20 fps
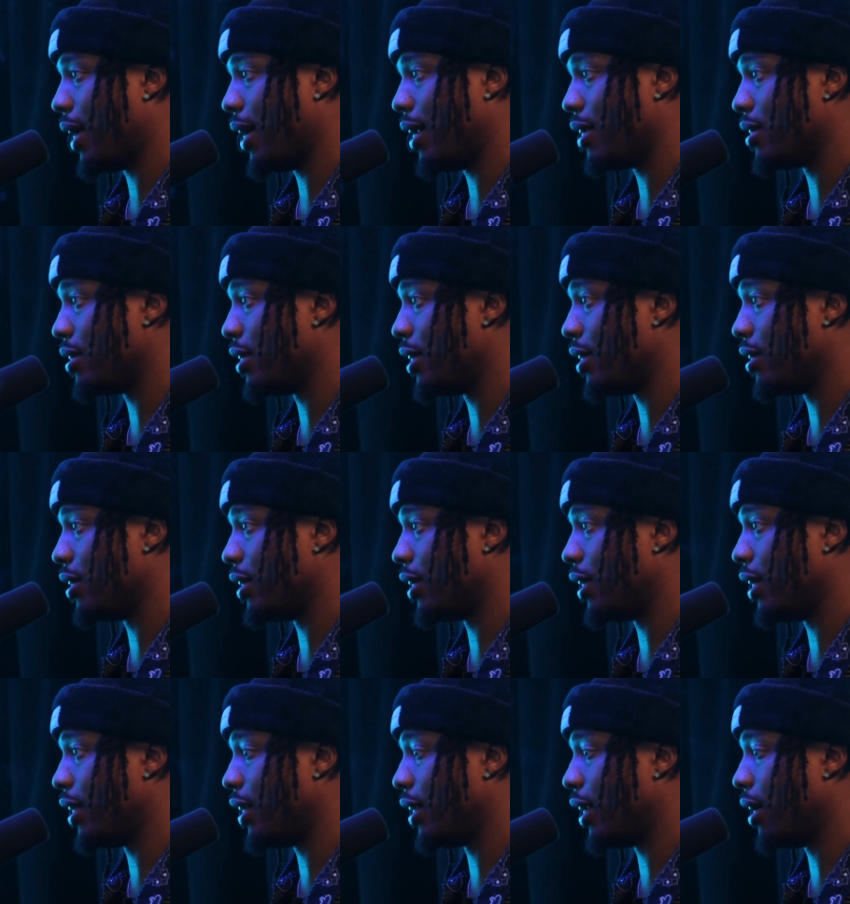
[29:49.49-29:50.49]
I just needed get to,
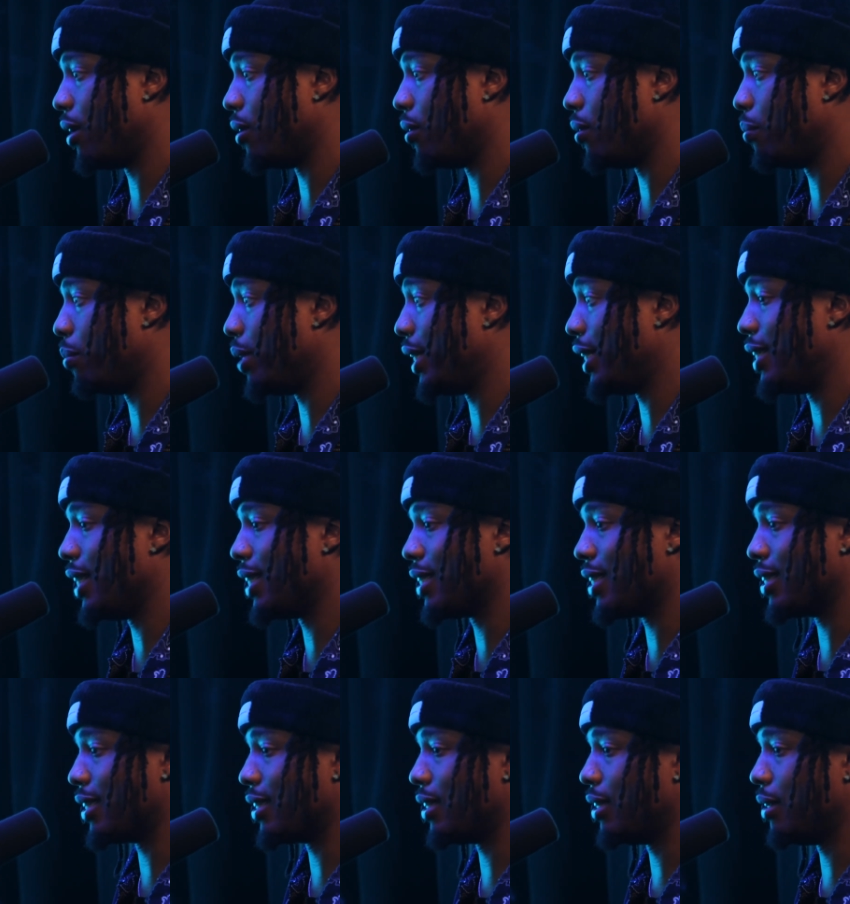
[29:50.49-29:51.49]
get it out, but it yeah.
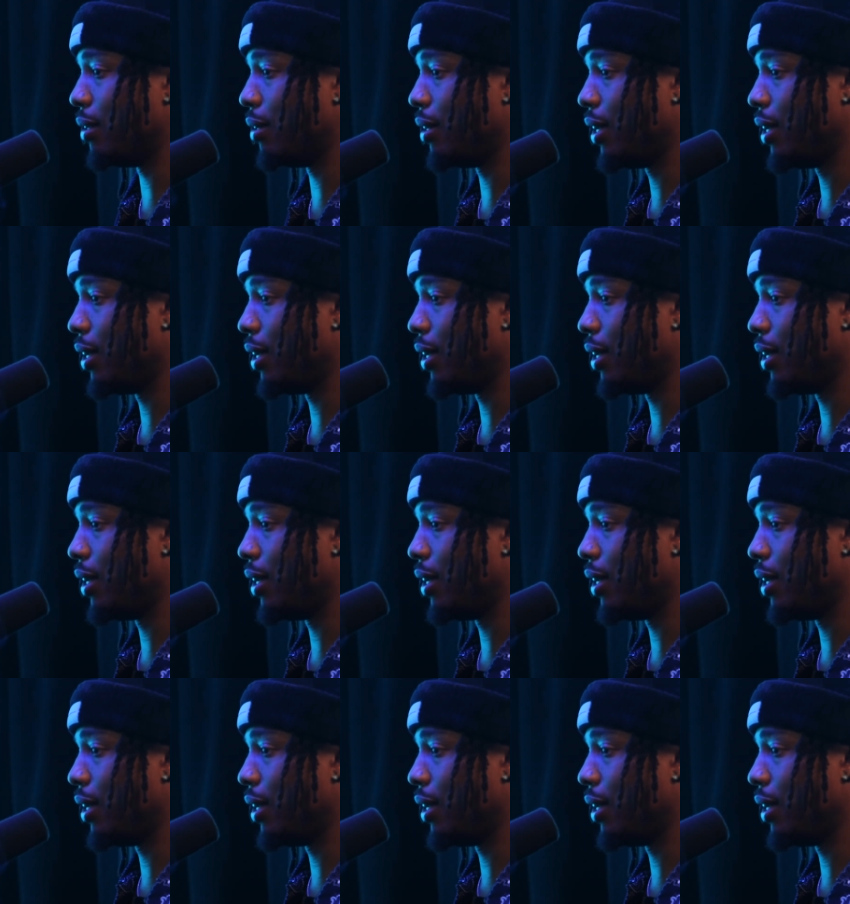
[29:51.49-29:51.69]
doesn't